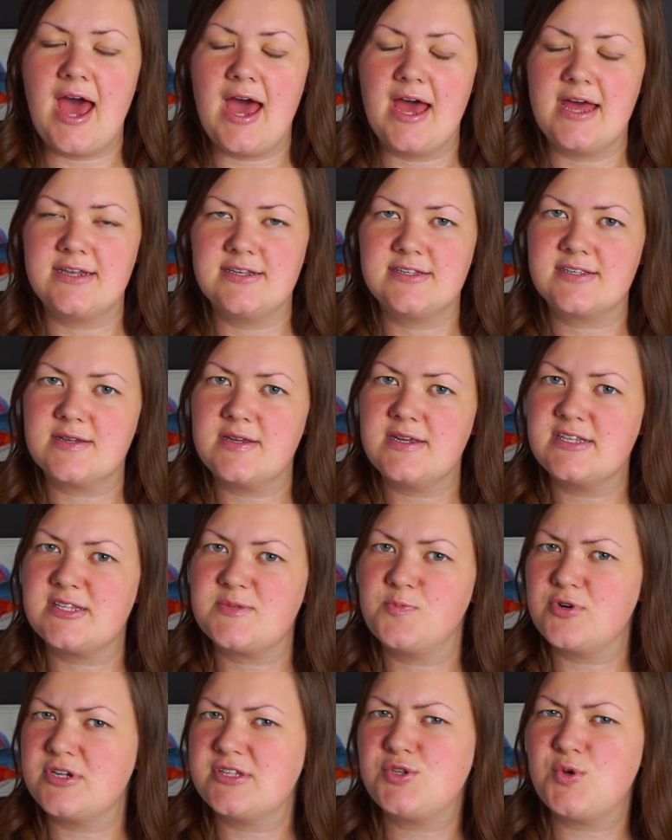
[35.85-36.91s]
and it's
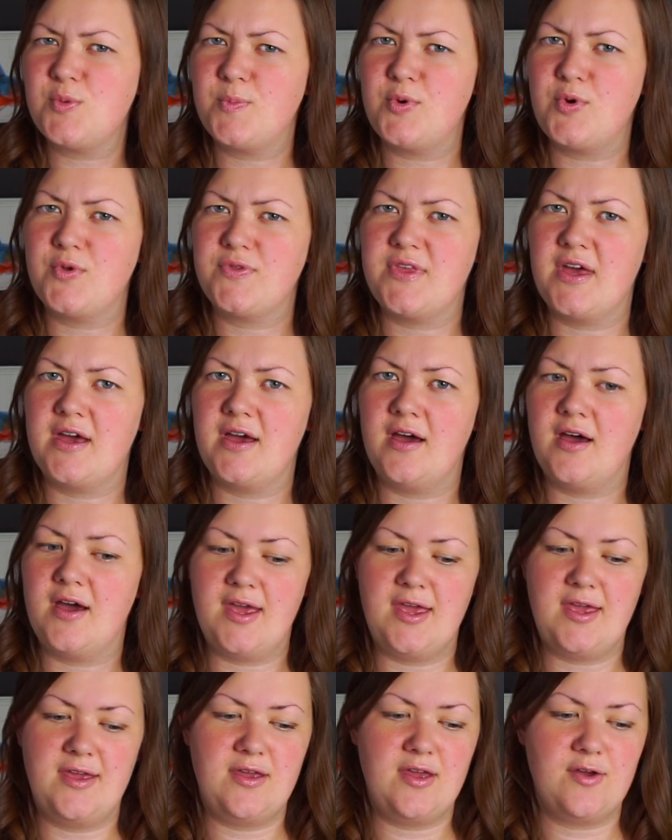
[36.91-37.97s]
Bristol Board that
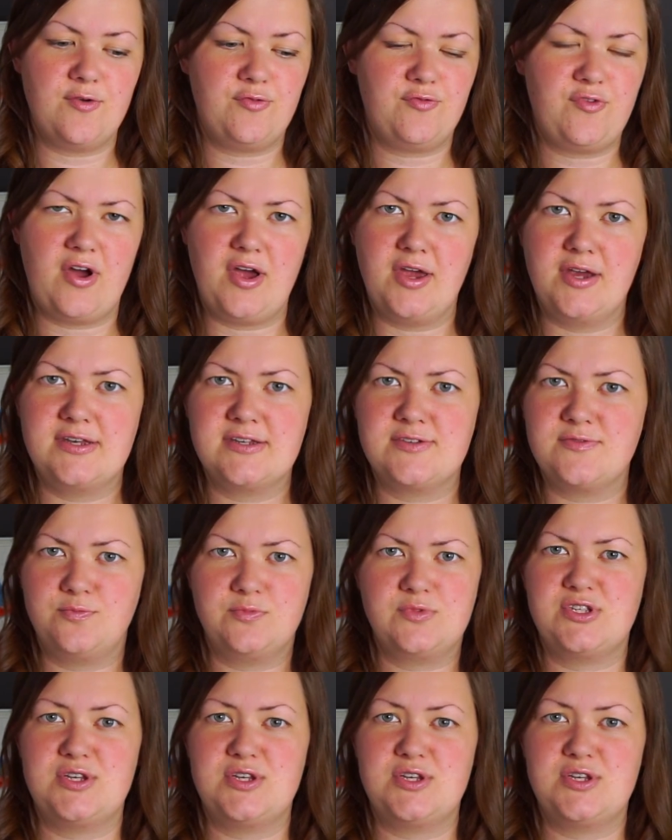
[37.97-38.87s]
I find